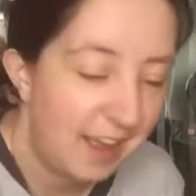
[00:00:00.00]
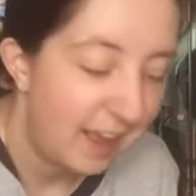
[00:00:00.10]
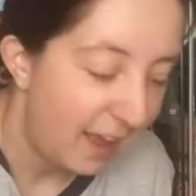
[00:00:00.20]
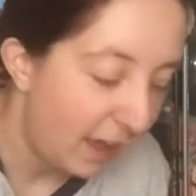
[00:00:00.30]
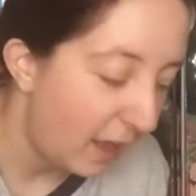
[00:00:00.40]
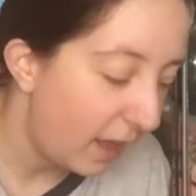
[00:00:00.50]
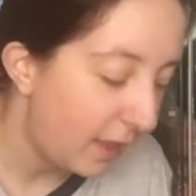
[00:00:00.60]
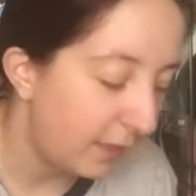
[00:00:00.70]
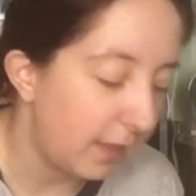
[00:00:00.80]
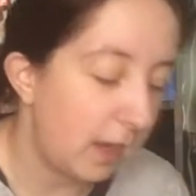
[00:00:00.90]

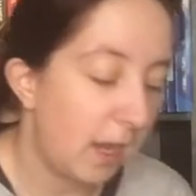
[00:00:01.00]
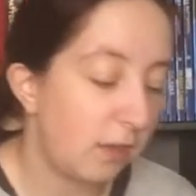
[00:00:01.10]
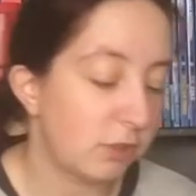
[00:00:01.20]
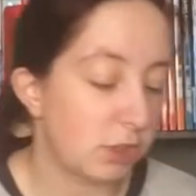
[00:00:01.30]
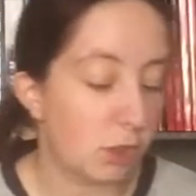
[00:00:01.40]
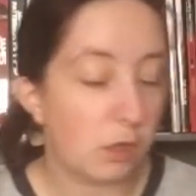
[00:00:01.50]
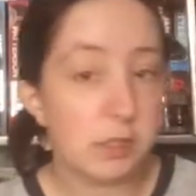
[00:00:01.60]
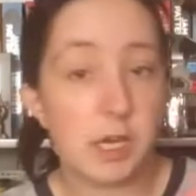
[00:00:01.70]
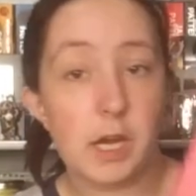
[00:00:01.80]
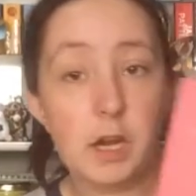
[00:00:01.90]
Then I have
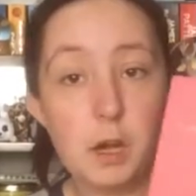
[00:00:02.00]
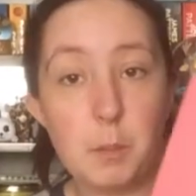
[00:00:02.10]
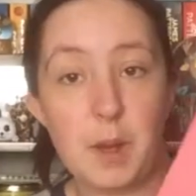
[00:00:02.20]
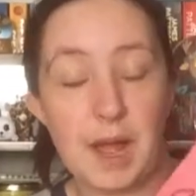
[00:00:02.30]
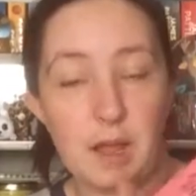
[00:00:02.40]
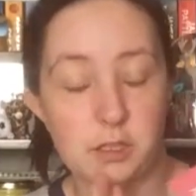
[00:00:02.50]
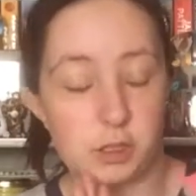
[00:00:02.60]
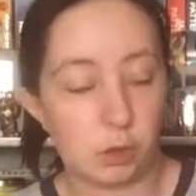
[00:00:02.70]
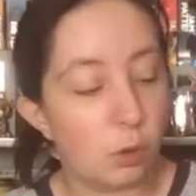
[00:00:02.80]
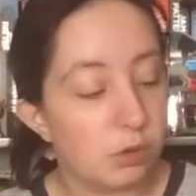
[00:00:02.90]
Solitaire by Alice
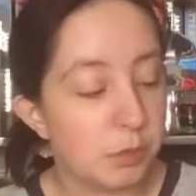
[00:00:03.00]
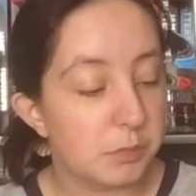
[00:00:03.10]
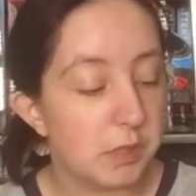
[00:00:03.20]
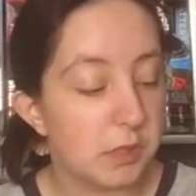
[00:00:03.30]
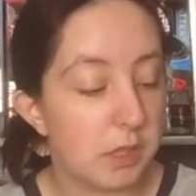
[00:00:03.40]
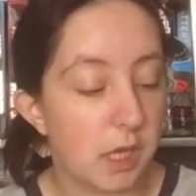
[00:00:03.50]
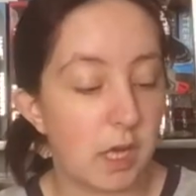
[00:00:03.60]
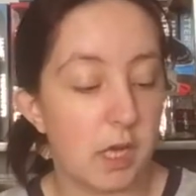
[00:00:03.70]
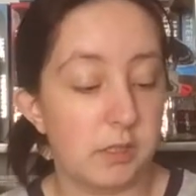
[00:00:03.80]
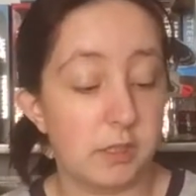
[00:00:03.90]
Oseman.
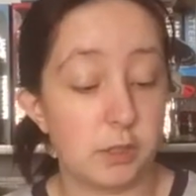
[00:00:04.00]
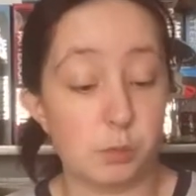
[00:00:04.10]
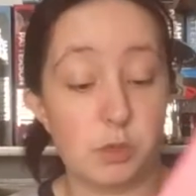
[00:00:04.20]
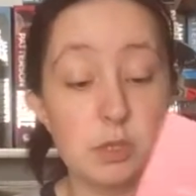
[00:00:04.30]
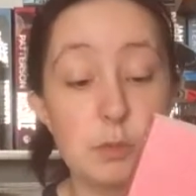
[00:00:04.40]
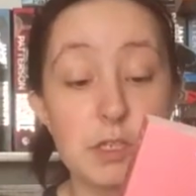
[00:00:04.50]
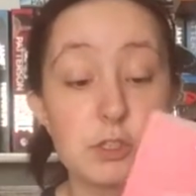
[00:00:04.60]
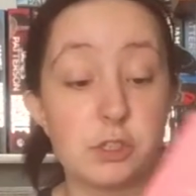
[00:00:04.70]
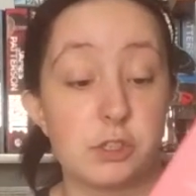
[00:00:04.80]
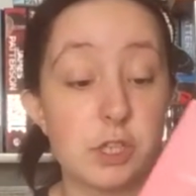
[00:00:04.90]
This is one of the books
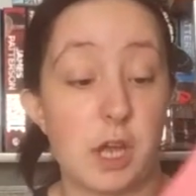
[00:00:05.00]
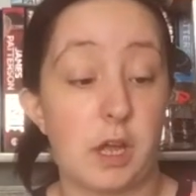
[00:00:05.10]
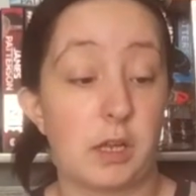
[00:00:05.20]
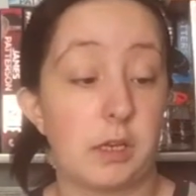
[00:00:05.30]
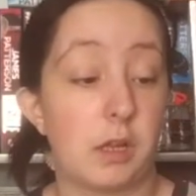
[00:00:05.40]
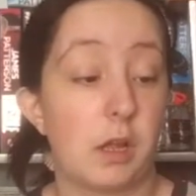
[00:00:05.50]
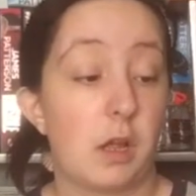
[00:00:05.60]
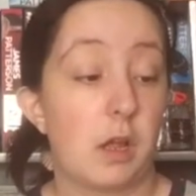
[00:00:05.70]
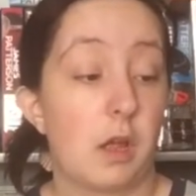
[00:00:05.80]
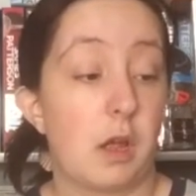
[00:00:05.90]
Suzanne
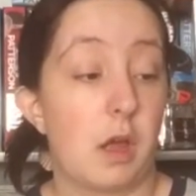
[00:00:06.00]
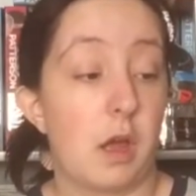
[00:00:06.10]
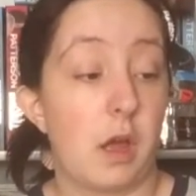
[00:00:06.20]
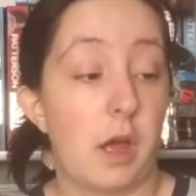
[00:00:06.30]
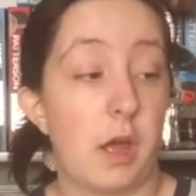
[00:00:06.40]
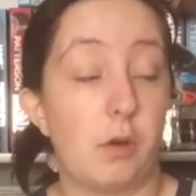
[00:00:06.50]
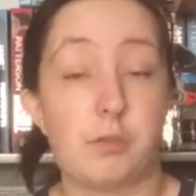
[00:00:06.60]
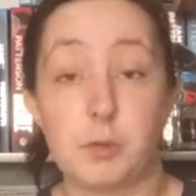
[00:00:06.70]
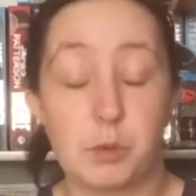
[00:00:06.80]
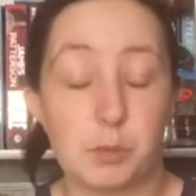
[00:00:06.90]
over
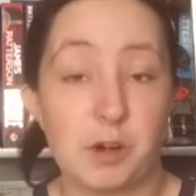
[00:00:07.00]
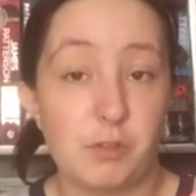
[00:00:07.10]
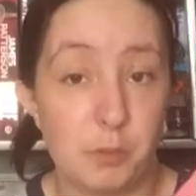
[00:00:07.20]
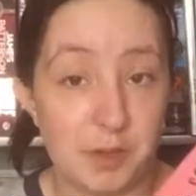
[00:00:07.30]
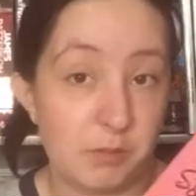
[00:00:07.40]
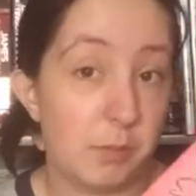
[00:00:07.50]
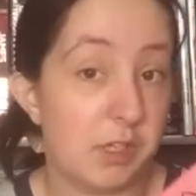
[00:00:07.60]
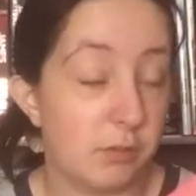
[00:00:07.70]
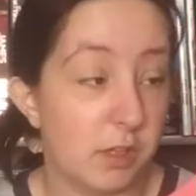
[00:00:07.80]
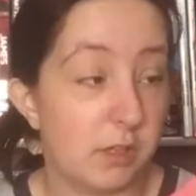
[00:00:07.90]
Book Marvel picked for me to
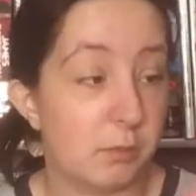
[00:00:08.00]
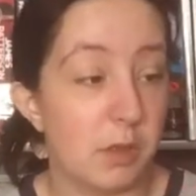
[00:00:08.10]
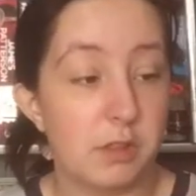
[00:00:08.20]
read this month.